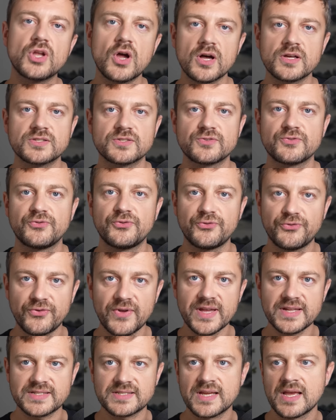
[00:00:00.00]
does
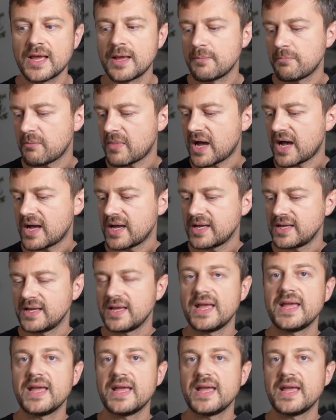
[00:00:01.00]
fit my